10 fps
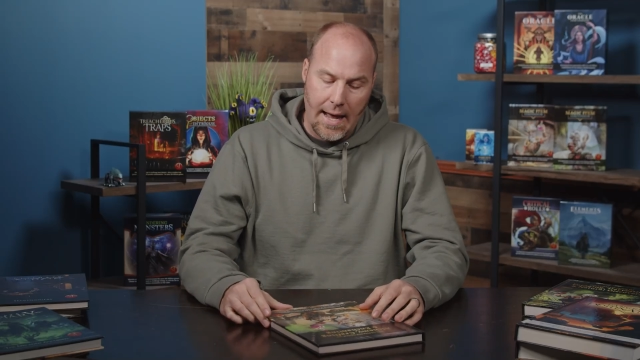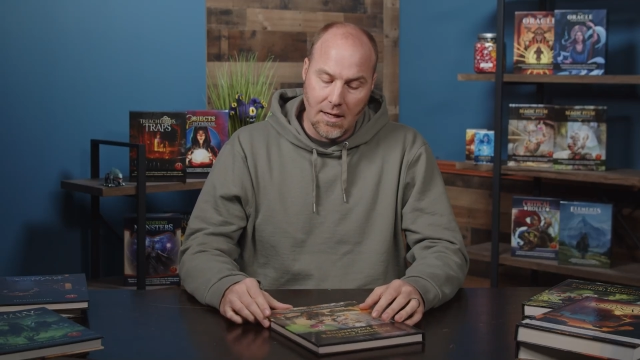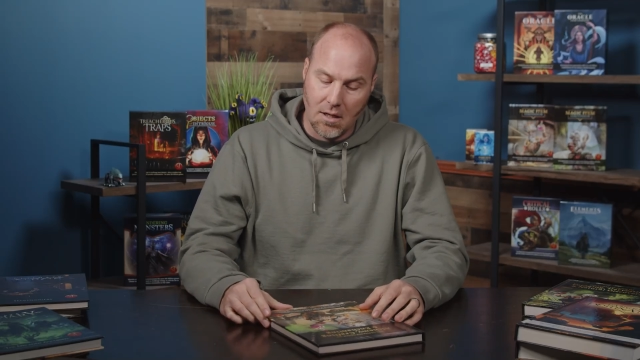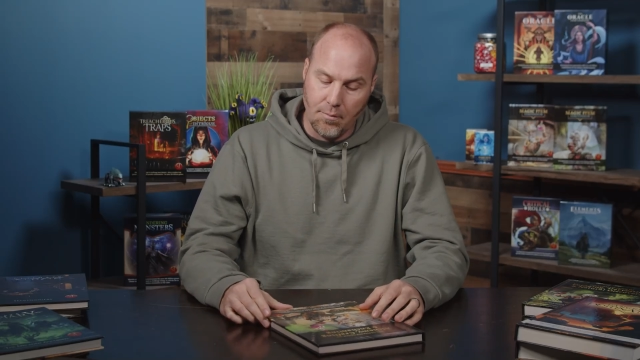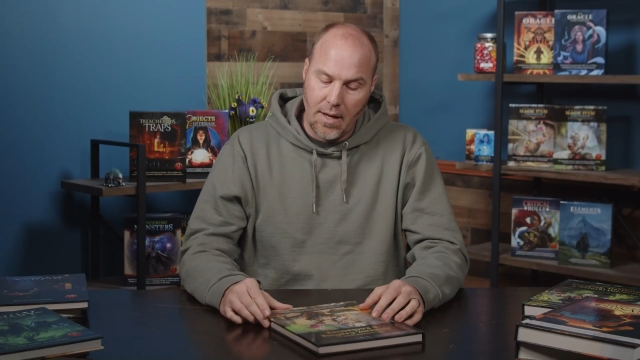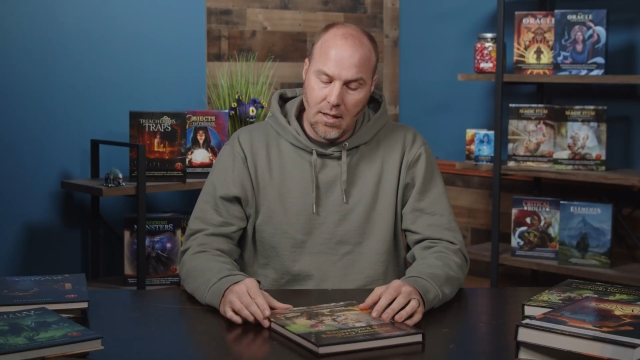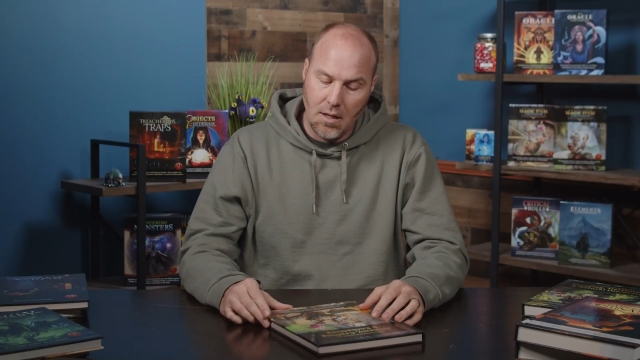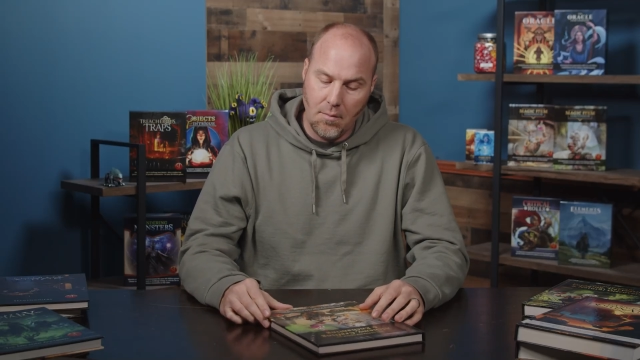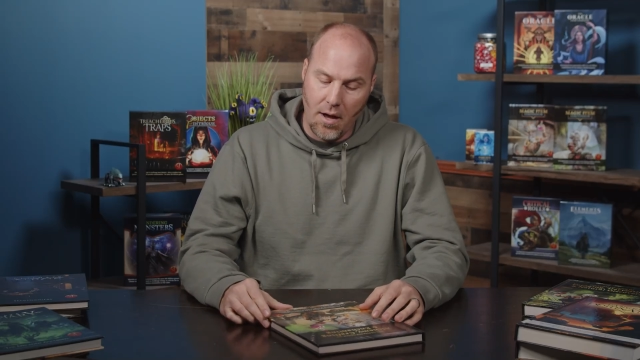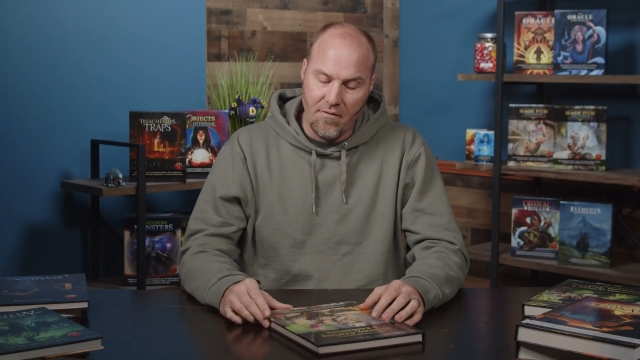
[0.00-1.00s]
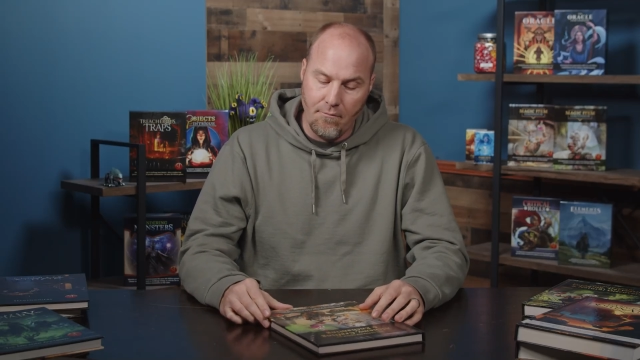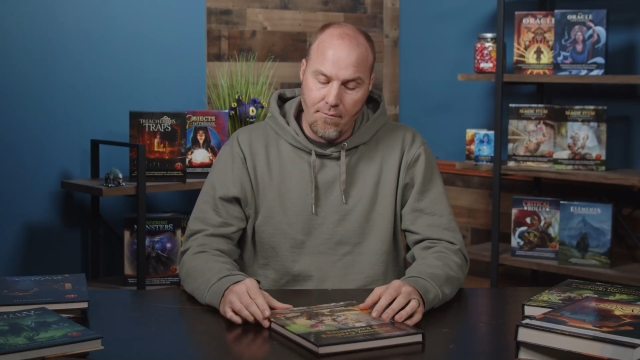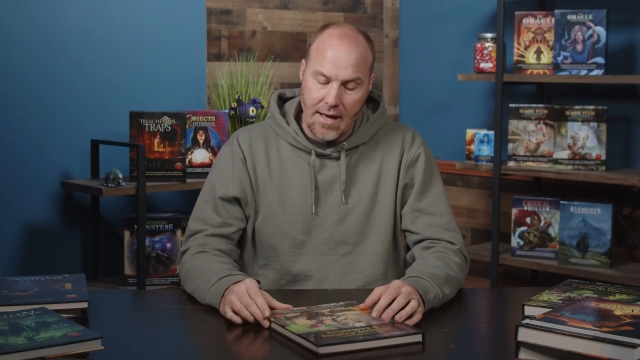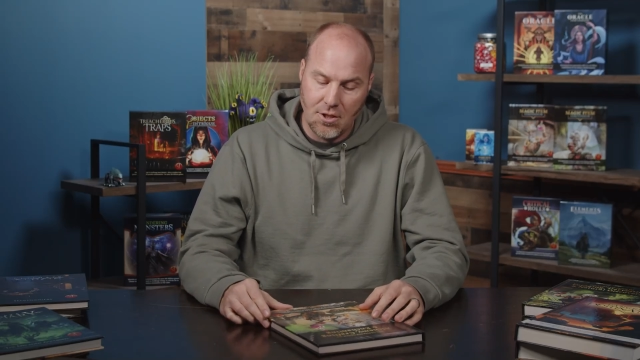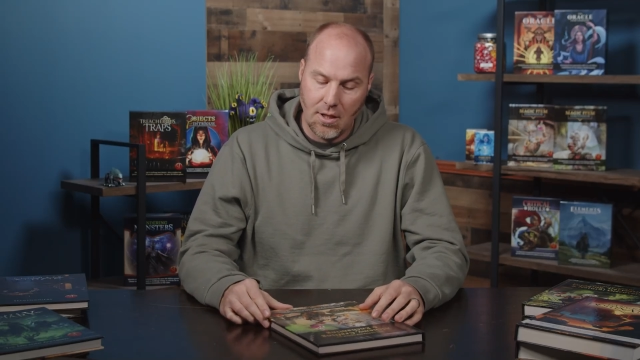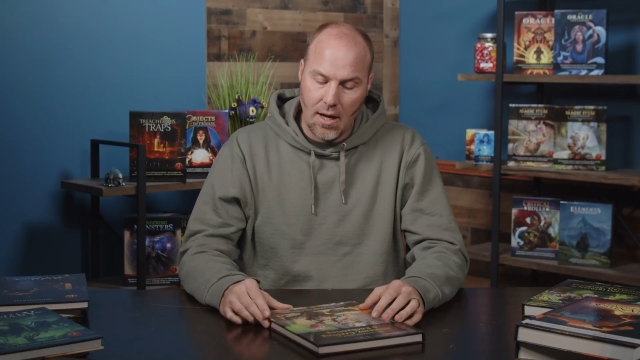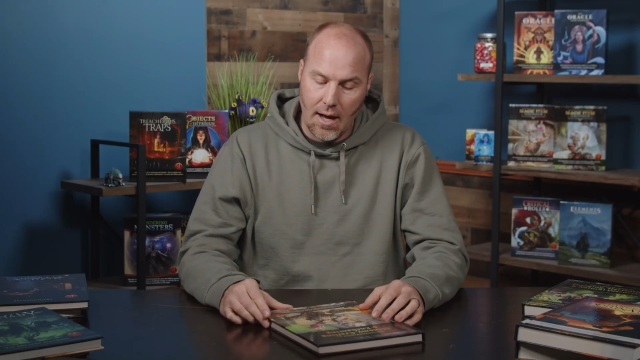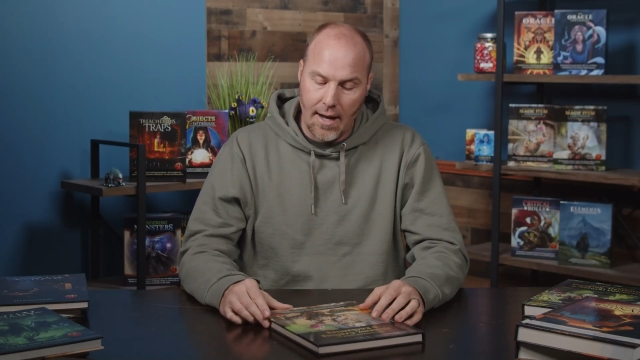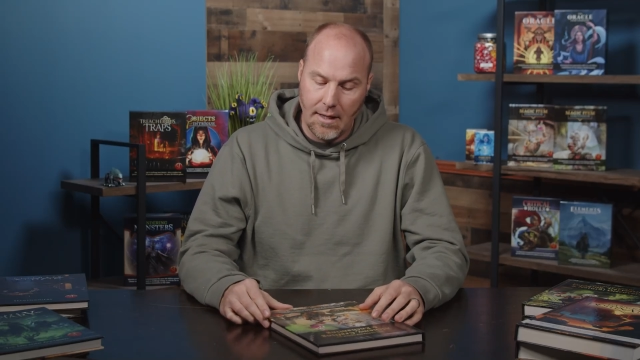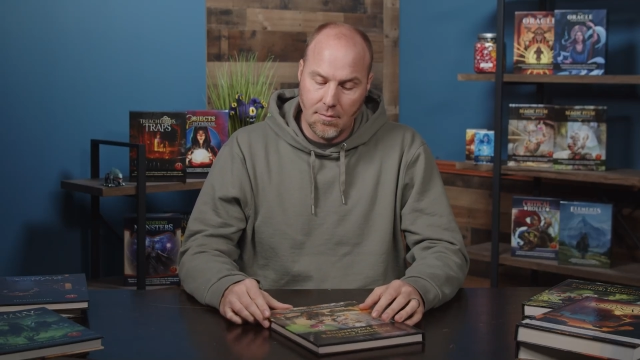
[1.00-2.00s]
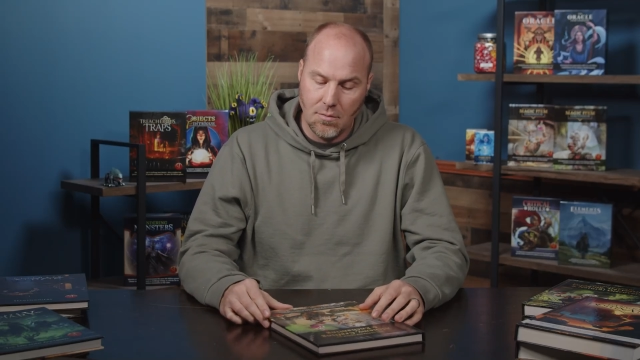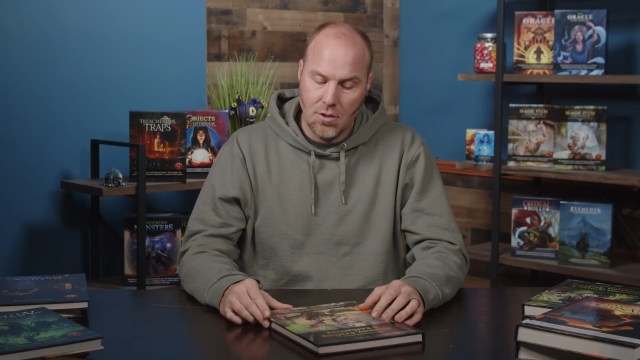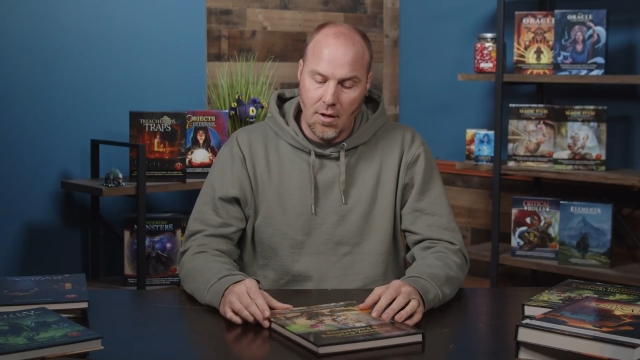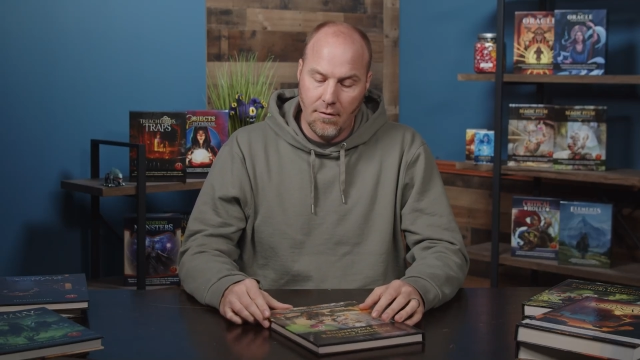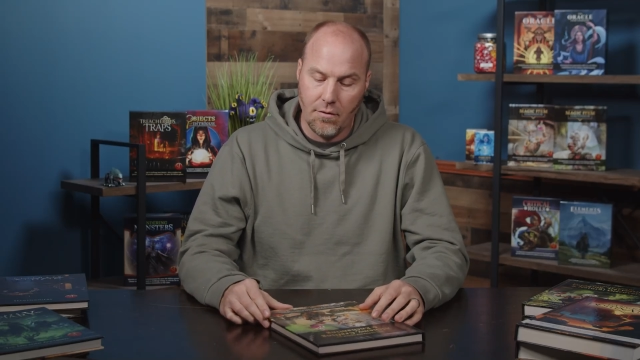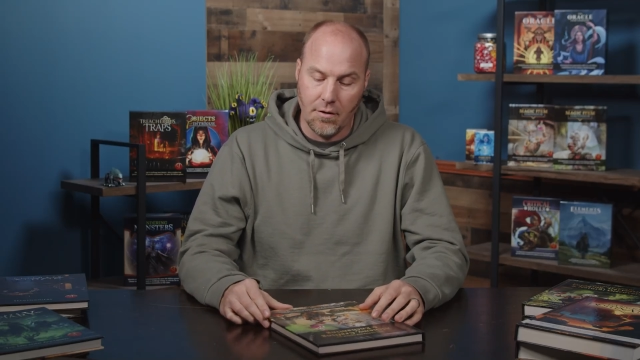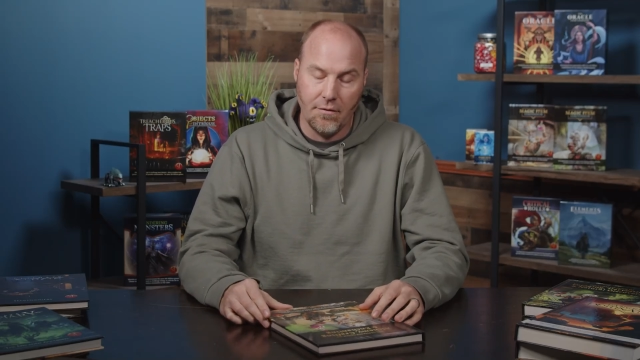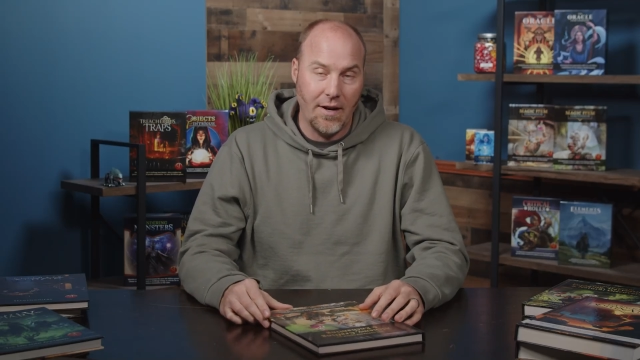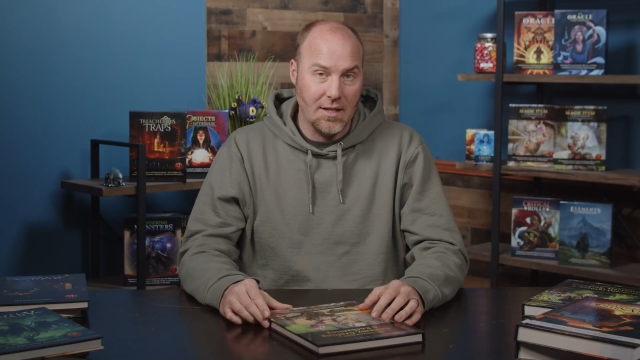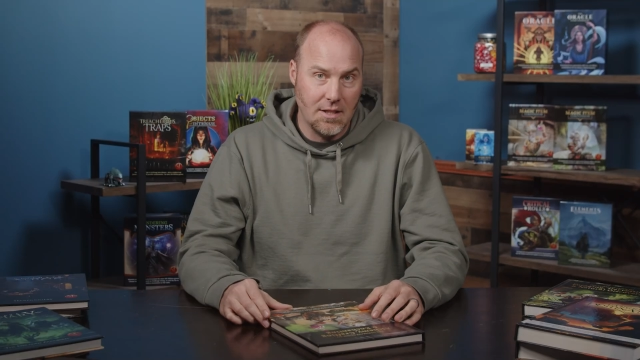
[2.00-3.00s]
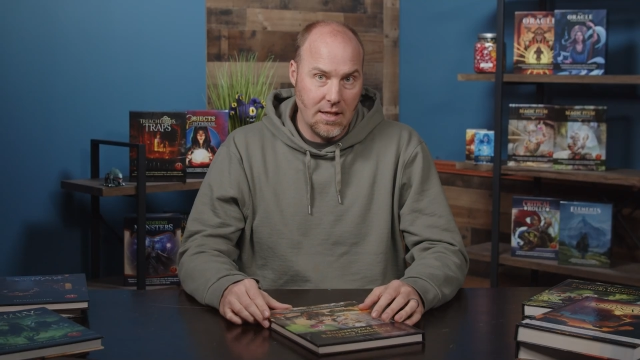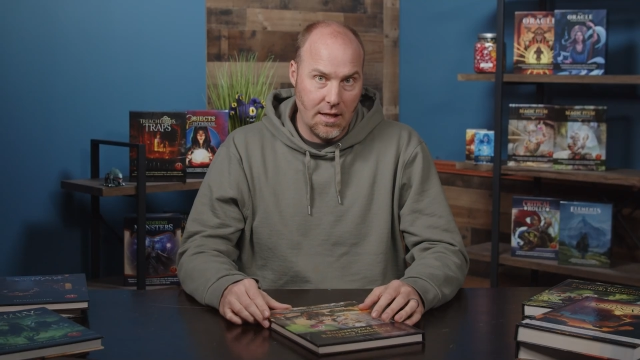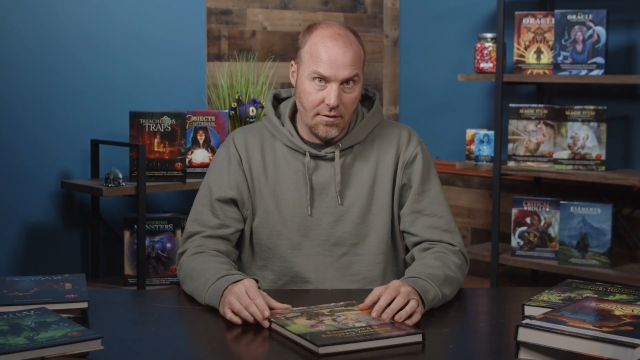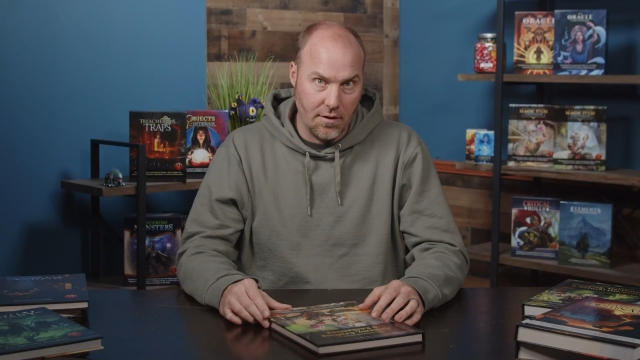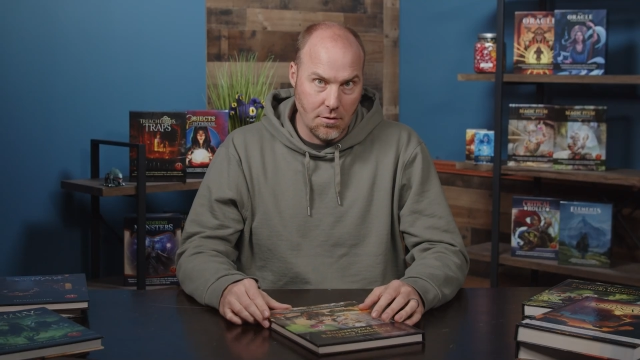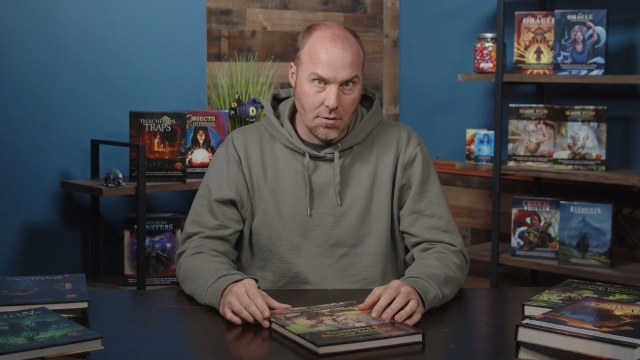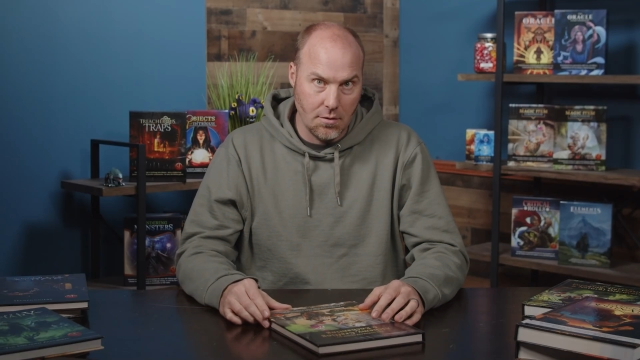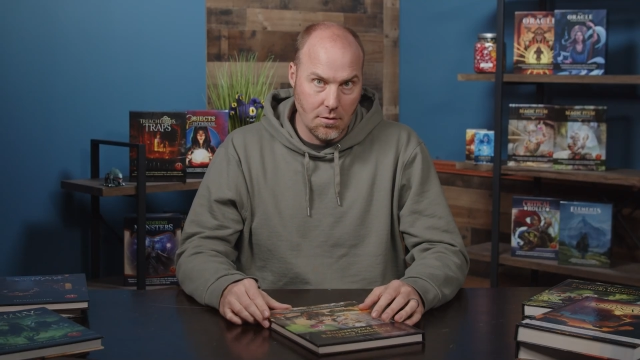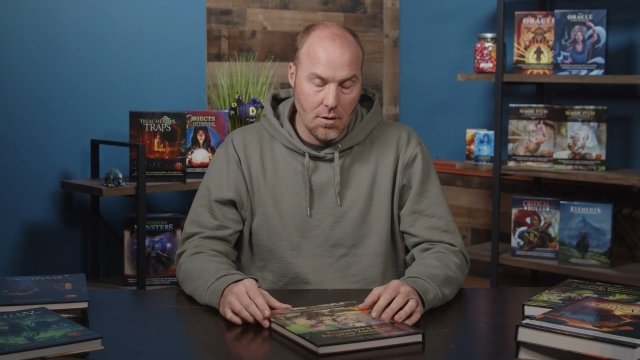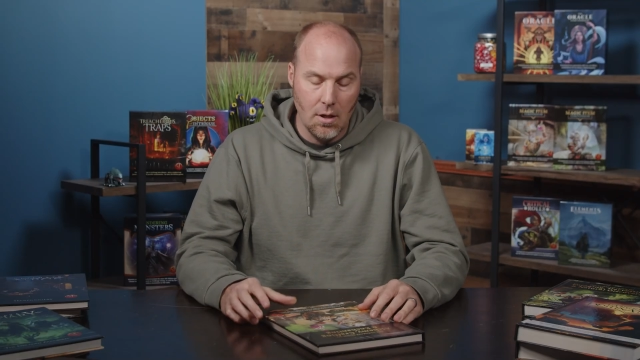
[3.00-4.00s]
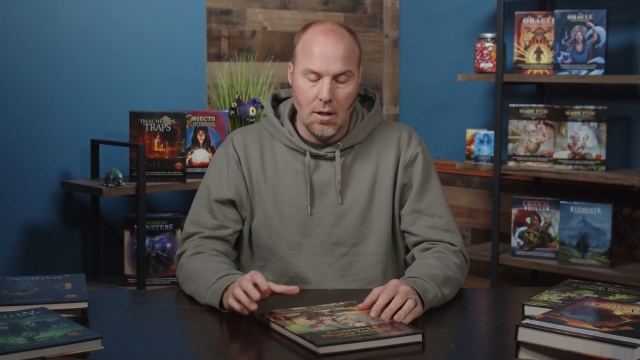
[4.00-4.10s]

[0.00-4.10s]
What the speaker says: and a compendium of magic items for your fantasy adventures.